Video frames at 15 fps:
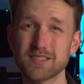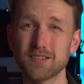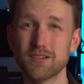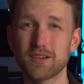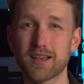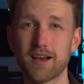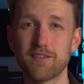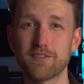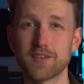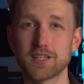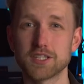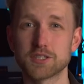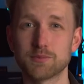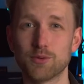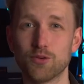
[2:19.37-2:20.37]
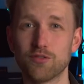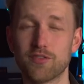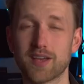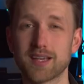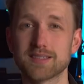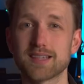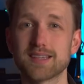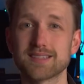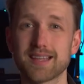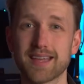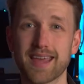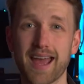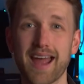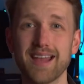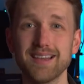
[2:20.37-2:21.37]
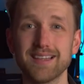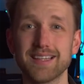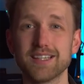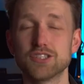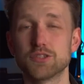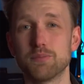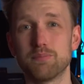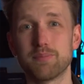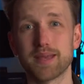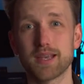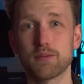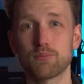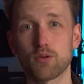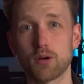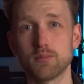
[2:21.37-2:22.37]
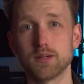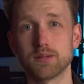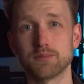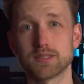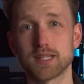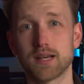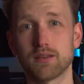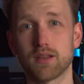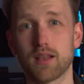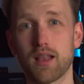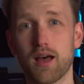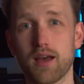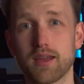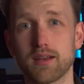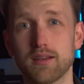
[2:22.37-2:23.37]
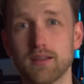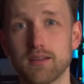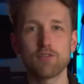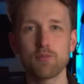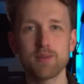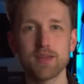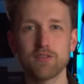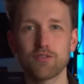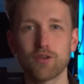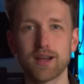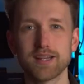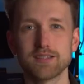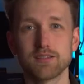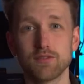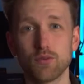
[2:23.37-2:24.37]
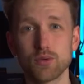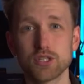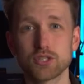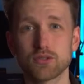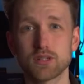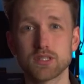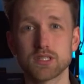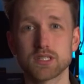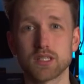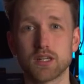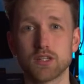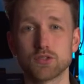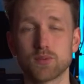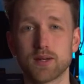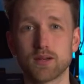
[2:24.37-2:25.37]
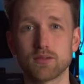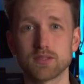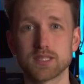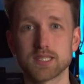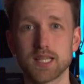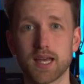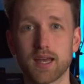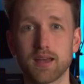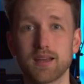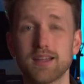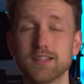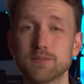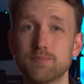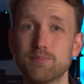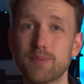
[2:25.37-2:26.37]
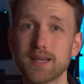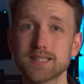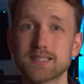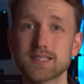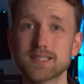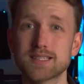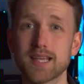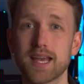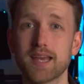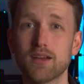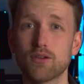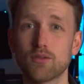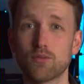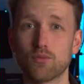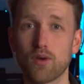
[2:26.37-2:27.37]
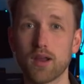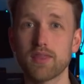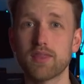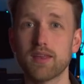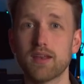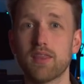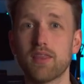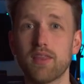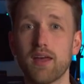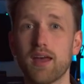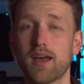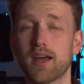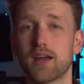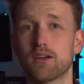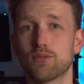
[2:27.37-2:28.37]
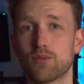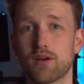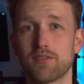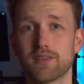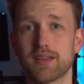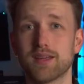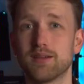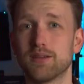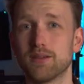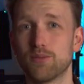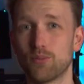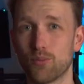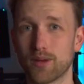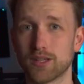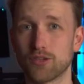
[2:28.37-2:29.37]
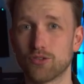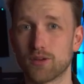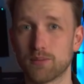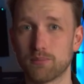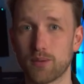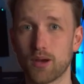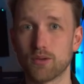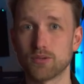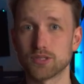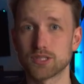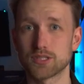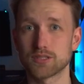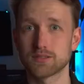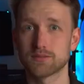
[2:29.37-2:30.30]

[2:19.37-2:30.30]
to look out for these small things, as they can lead to bigger problems down the line. Never be afraid to voice your concerns when on set. It's best to say it right then and there rather than when you're in post.